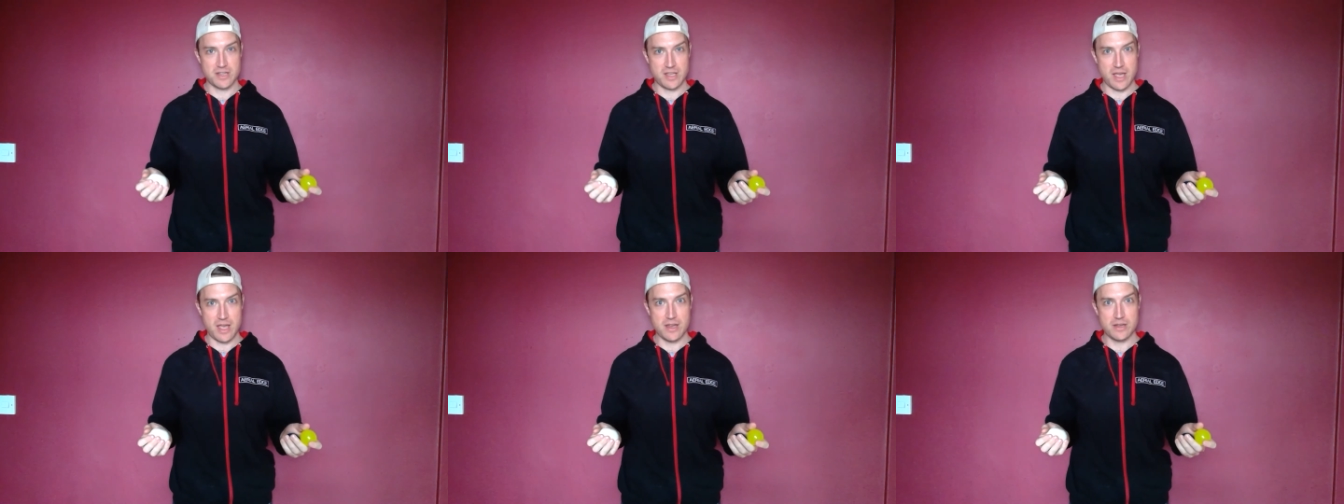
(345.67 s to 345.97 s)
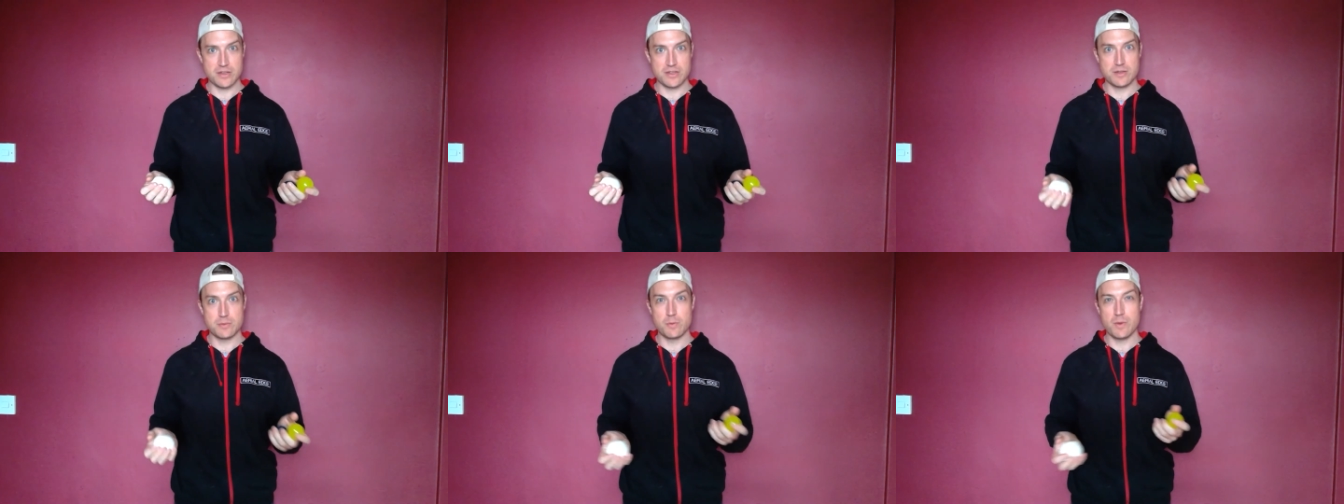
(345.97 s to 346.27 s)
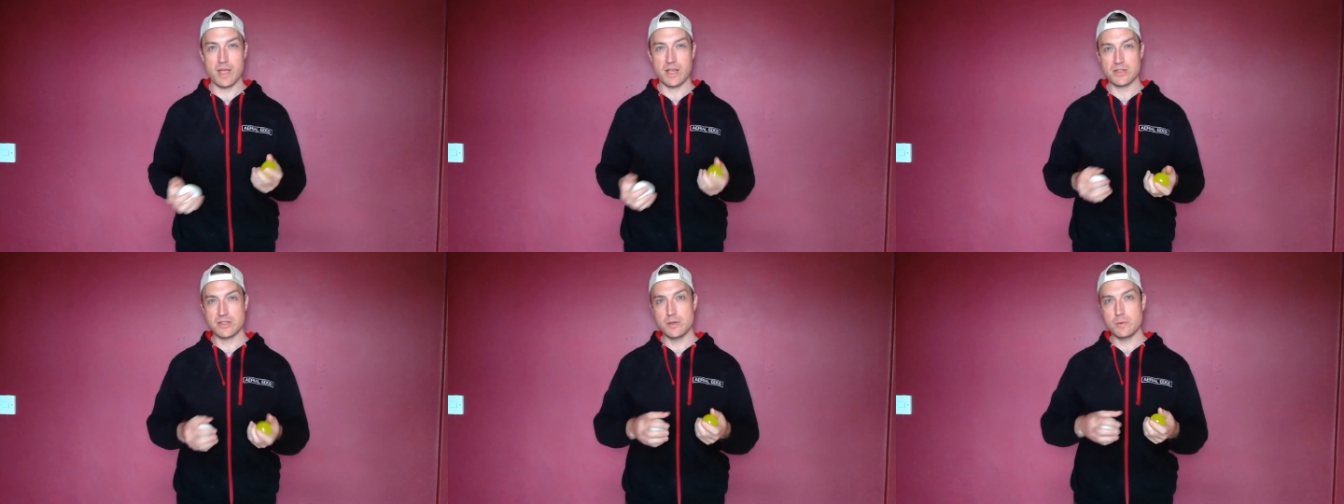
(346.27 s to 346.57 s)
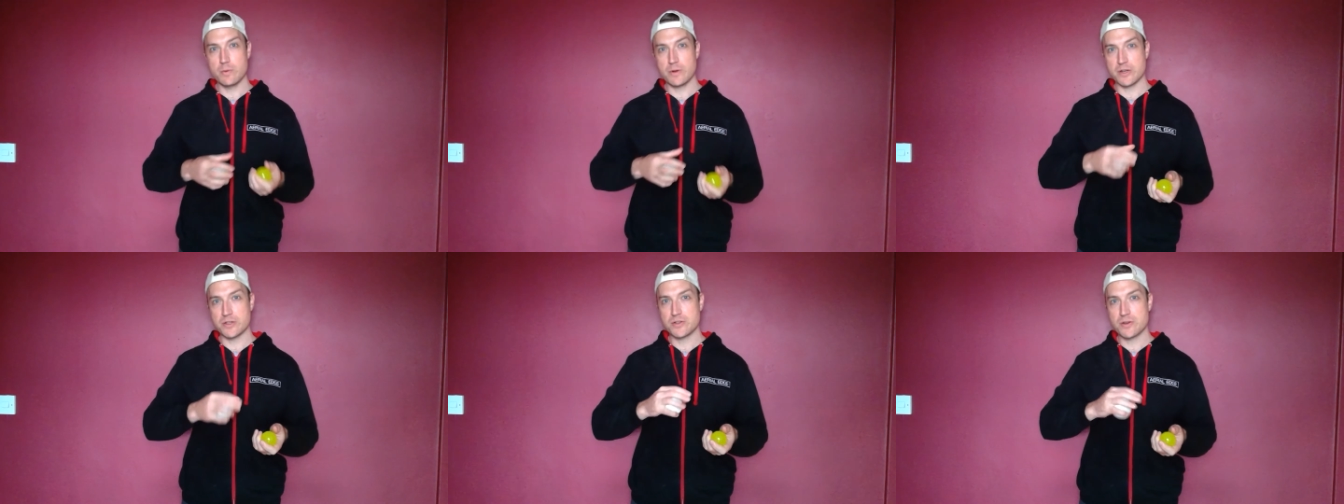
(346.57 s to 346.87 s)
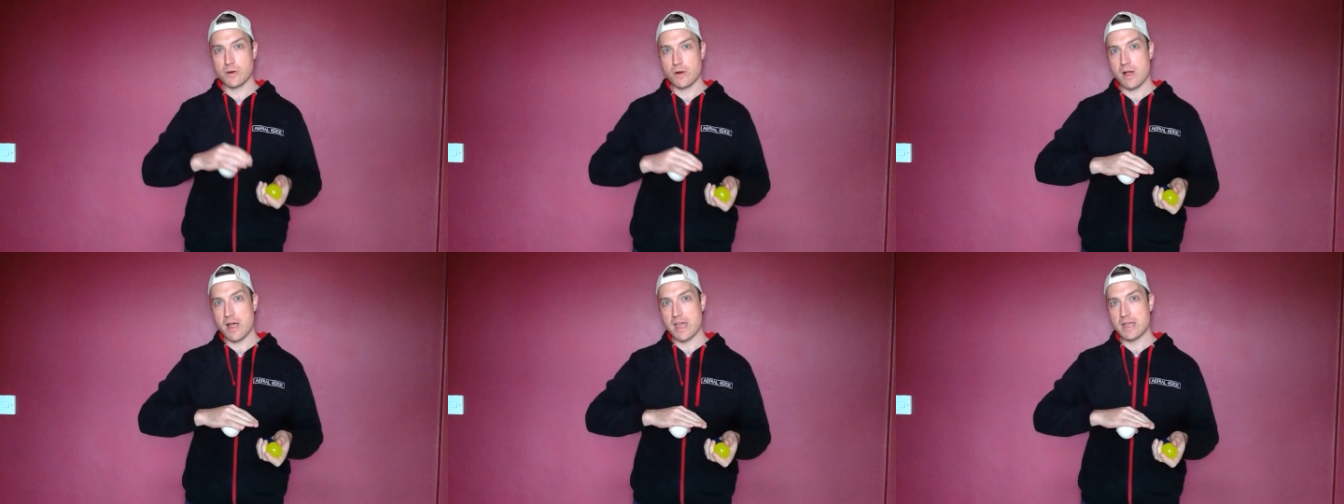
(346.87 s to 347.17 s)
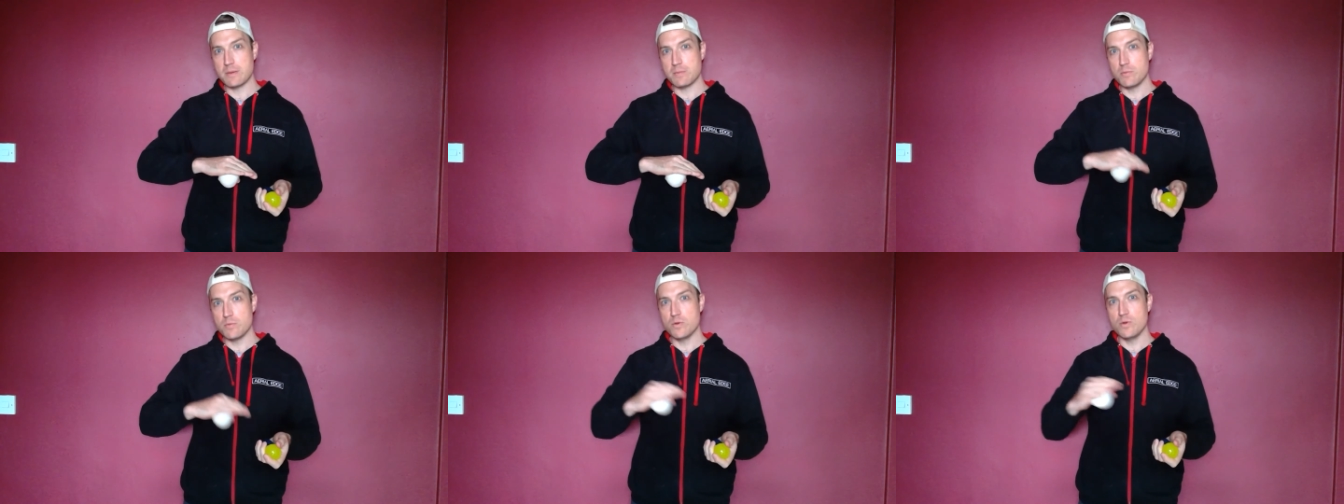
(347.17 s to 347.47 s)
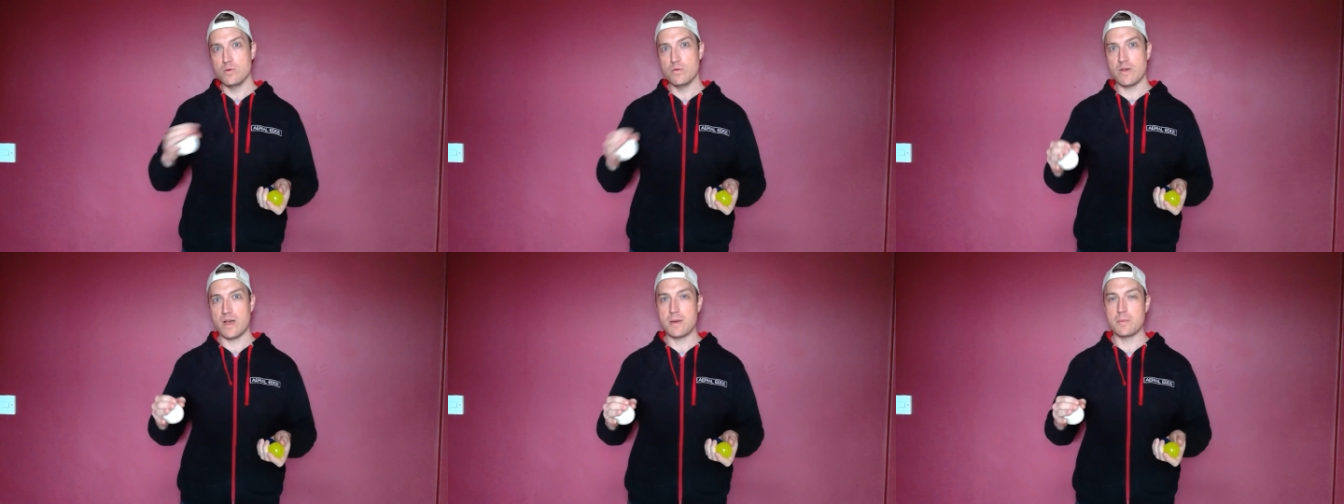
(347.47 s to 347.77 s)
catch, we actually want to try and
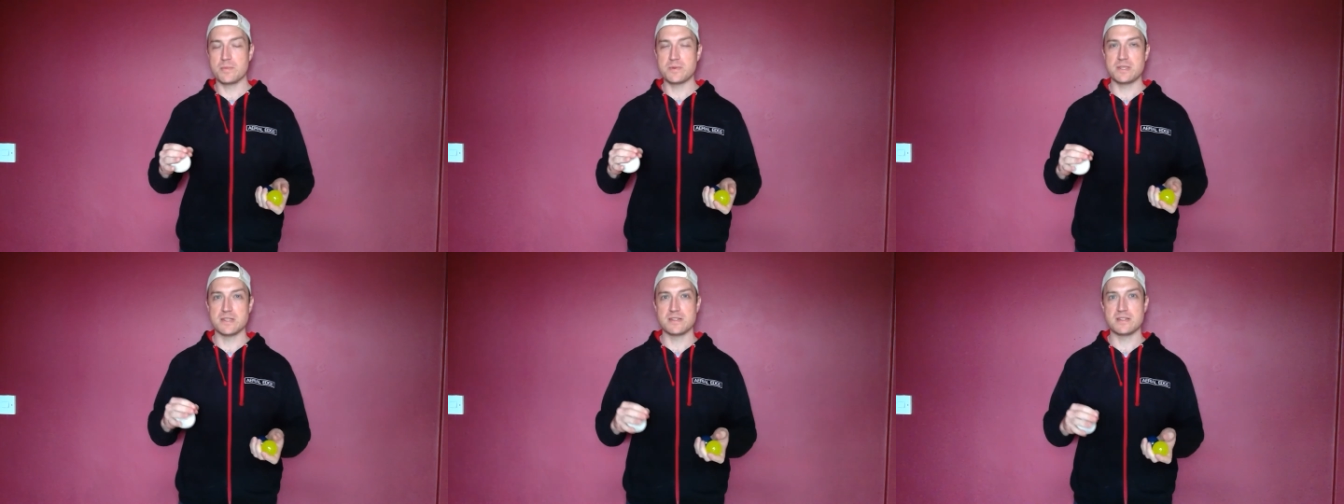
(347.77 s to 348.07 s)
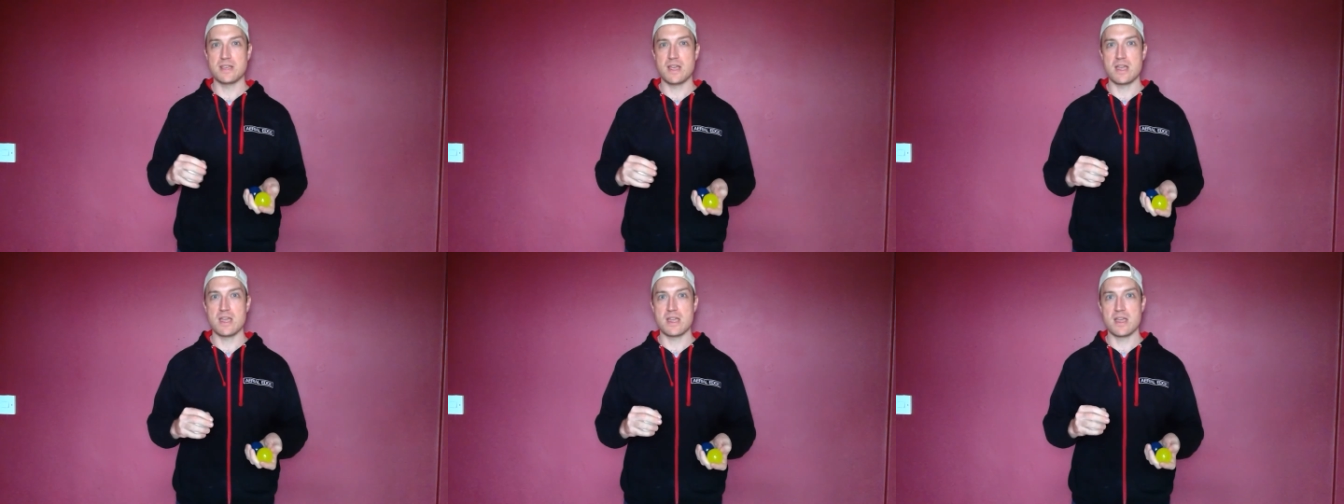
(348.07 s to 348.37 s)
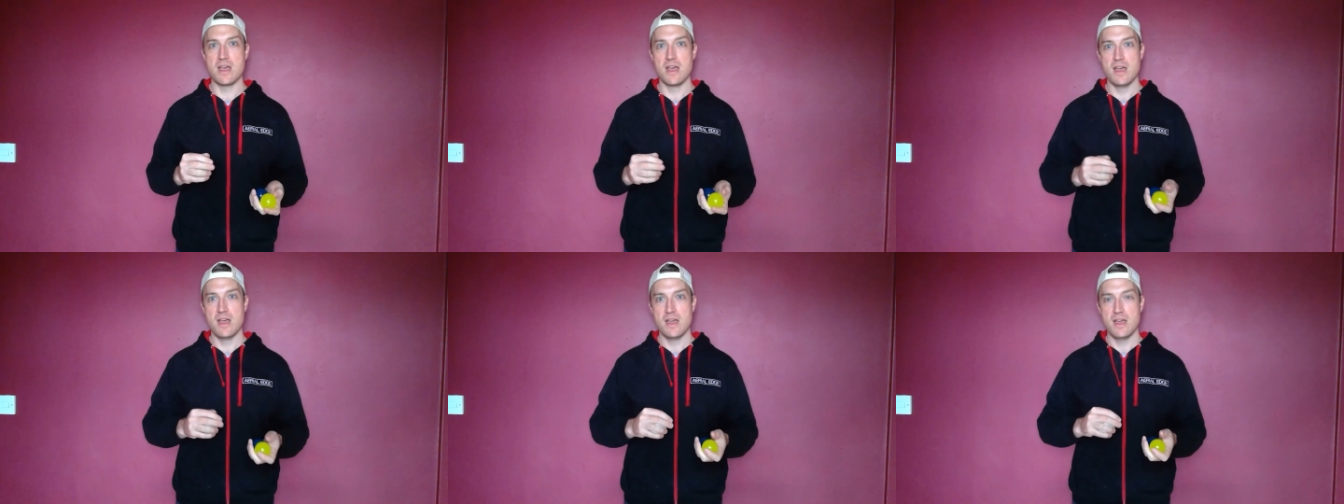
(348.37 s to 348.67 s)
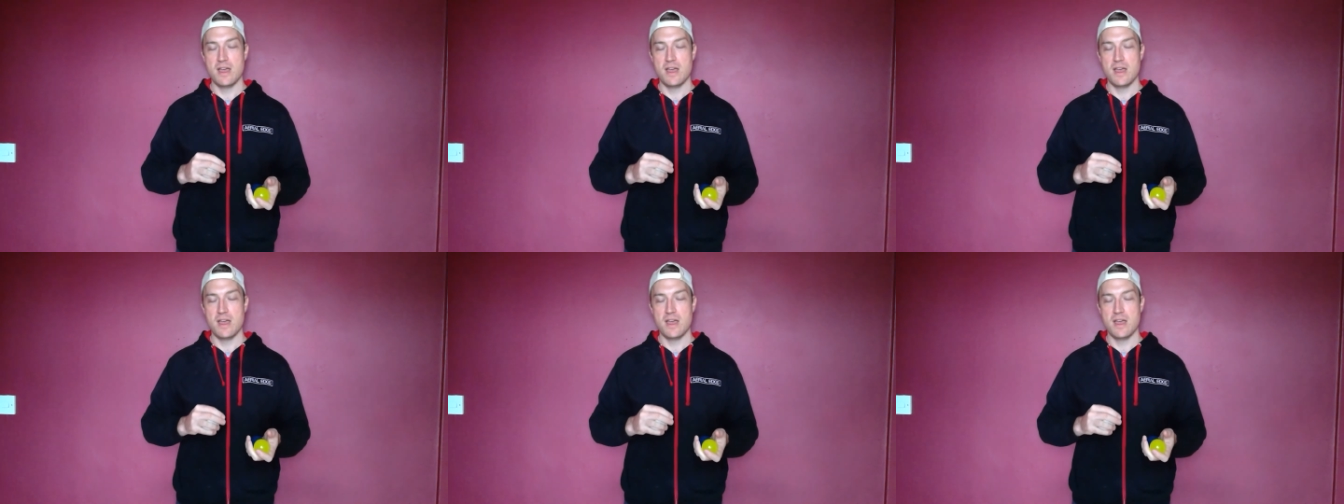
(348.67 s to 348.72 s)
move up to say